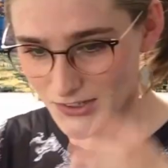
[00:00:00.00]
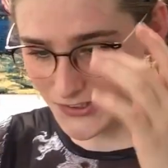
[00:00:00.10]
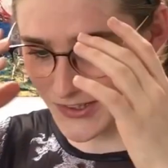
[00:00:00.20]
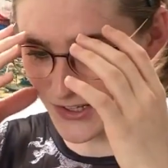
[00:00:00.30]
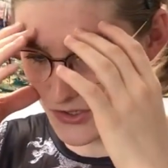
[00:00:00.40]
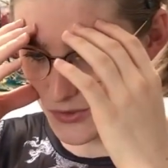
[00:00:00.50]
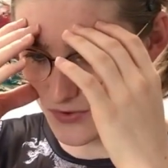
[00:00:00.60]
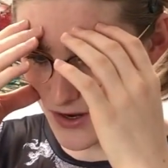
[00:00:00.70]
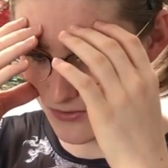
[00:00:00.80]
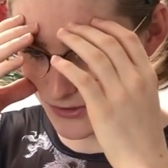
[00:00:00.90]
So that's your
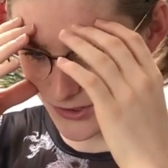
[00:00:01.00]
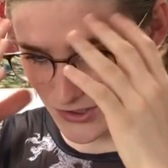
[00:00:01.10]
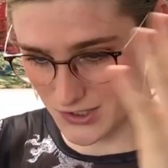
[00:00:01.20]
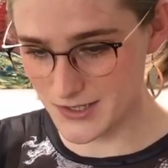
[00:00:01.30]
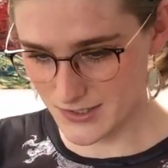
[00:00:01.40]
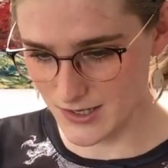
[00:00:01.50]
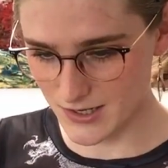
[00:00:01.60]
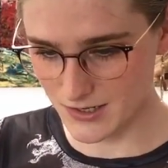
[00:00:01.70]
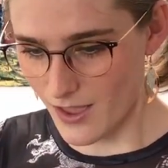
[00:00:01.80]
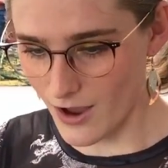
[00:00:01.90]
favorite,
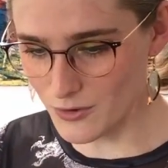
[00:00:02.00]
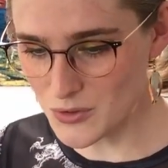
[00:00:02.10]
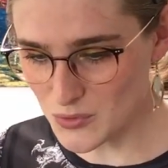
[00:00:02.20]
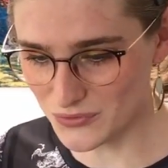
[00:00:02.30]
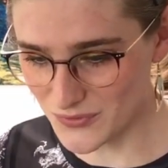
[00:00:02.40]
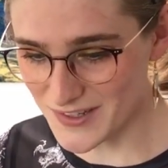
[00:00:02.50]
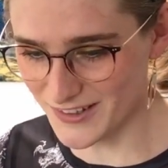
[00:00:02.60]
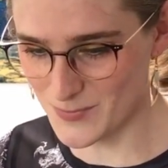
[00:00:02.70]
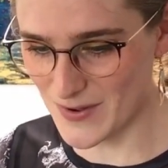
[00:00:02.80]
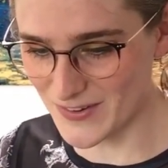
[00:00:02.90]
cheesecake. How do you feel
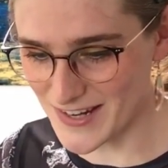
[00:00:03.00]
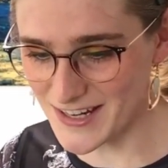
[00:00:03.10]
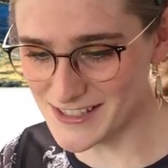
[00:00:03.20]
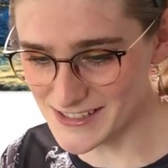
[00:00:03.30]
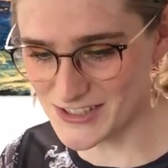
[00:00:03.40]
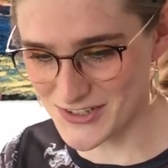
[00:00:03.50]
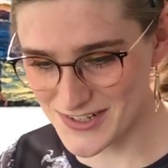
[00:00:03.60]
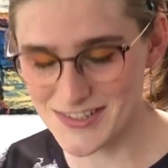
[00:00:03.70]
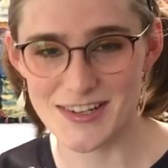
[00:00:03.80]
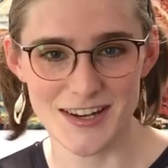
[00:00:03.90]
about eating
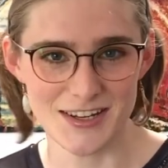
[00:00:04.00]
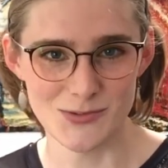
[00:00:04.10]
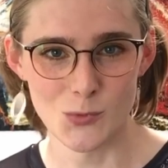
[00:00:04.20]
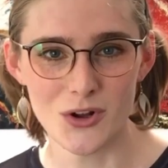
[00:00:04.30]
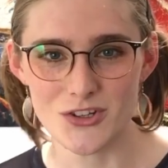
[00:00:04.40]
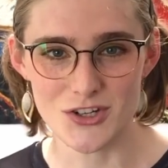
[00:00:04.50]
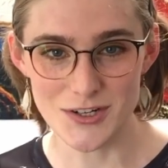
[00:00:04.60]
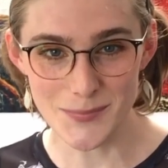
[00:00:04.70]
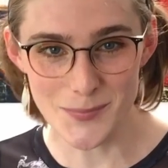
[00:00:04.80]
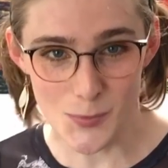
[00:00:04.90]
cheesecake and watching a
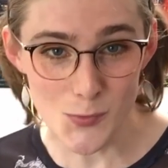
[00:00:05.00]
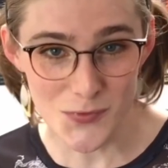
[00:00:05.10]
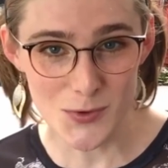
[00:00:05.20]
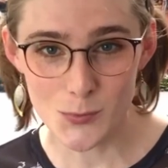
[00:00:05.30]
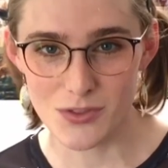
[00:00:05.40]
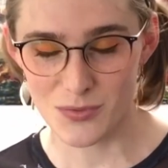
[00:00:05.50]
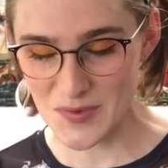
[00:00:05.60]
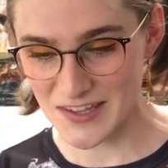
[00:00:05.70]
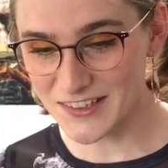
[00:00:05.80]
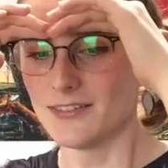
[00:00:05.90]
movie with
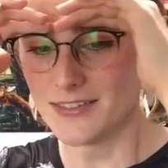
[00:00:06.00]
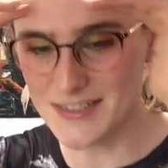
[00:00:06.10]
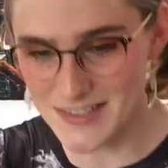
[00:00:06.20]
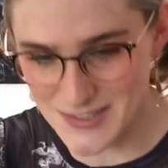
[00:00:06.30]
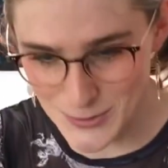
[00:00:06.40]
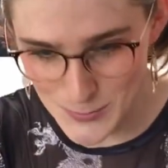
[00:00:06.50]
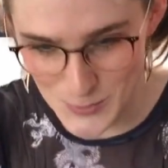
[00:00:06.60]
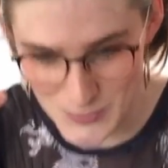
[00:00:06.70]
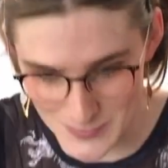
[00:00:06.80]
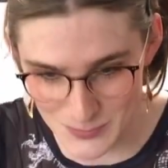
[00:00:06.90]
me? This is the
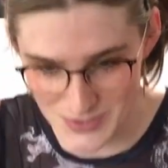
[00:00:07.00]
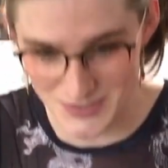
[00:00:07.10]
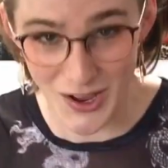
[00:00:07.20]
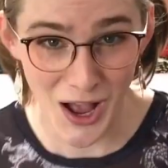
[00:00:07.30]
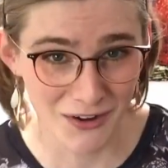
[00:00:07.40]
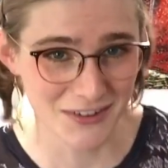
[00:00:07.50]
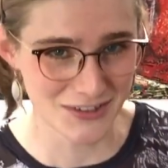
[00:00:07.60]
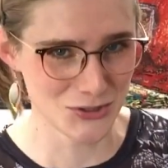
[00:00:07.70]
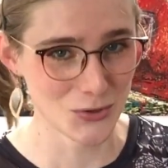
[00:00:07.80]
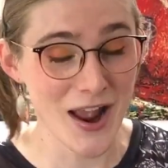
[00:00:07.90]
most bizarre
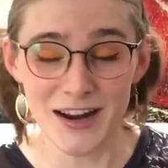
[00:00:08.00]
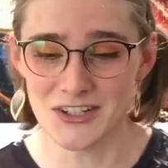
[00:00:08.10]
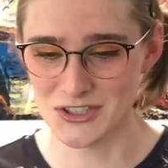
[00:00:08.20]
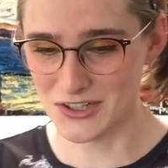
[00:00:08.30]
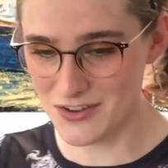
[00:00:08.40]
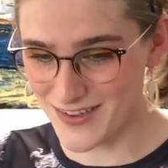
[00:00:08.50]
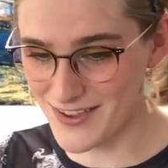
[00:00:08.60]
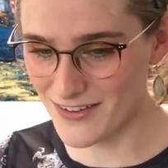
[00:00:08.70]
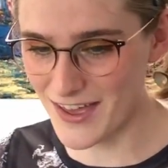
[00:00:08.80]
interaction I've ever